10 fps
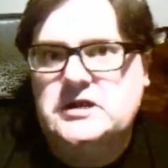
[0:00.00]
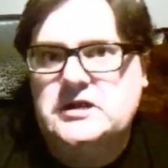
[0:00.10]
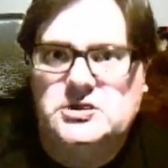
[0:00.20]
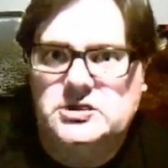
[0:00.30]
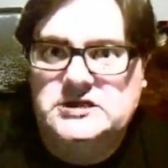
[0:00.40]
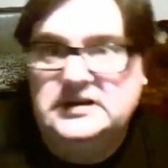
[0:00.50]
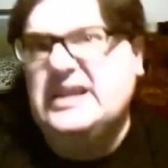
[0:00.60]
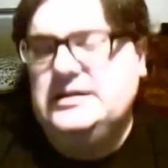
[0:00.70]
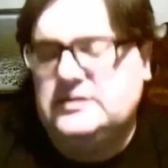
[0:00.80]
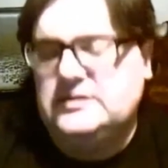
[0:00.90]
can do
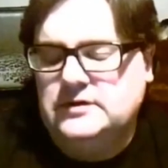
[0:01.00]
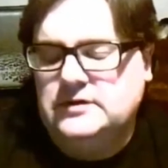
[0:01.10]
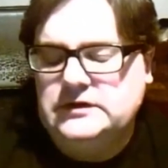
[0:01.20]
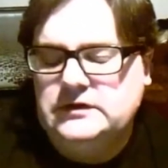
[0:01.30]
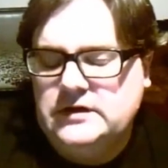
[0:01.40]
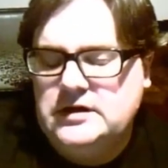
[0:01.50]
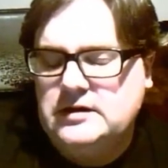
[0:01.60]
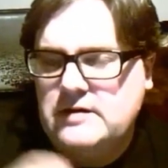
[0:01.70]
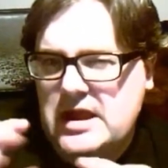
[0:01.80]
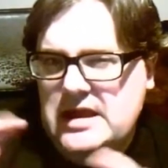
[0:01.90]
deletes, for instance. So you
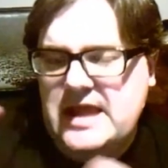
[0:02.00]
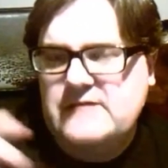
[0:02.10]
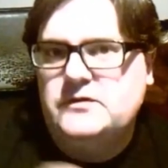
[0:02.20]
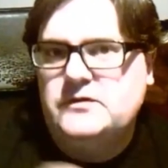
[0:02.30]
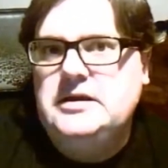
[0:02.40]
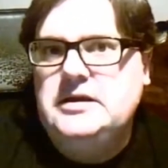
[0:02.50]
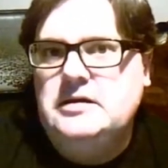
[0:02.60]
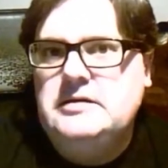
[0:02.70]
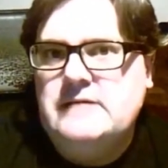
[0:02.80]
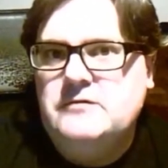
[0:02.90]
have a
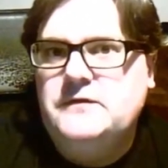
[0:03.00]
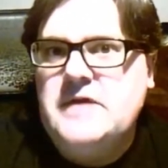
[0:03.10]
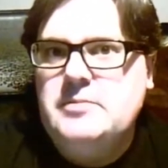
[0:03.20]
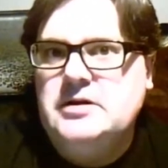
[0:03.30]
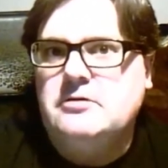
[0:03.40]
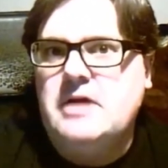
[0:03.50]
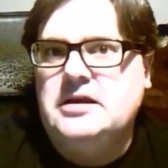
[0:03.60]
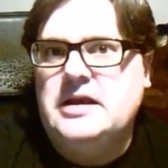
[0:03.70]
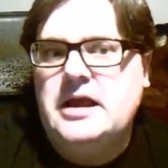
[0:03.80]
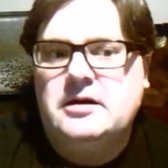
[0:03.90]
fair bit of
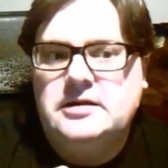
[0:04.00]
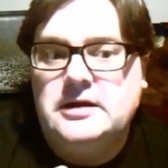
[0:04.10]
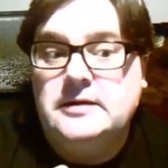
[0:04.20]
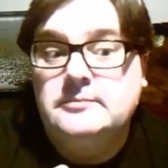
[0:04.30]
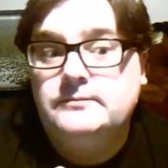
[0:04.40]
granularity there.